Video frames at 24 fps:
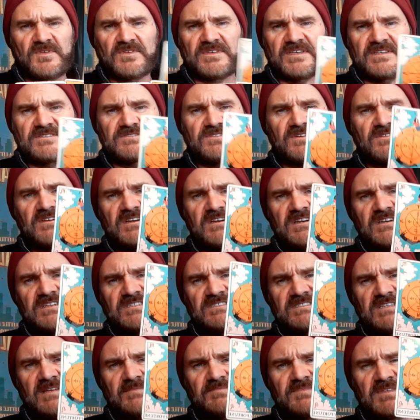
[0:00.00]
can turn into
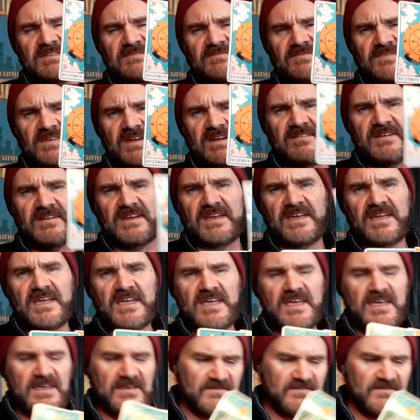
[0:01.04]
something very,